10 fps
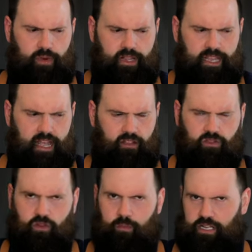really get
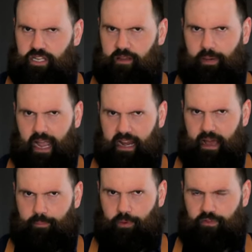too much of the
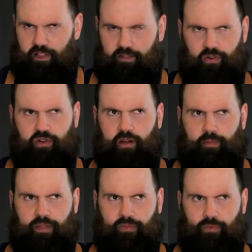pineapple flavor
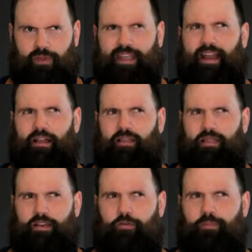coming through. You get a
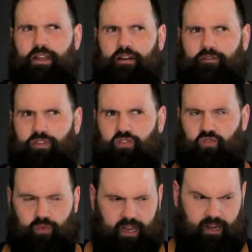little bit of the
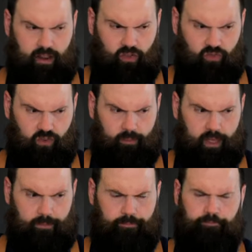sweetness from
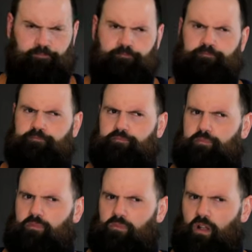it,
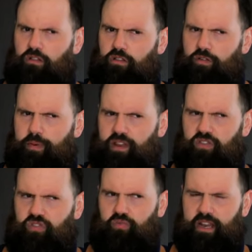a little bit of
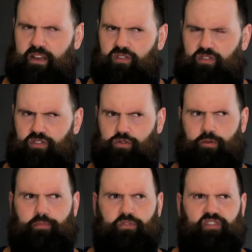sweetness of the
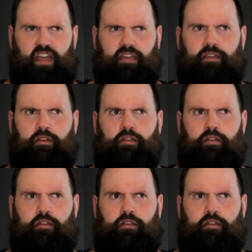triple sec.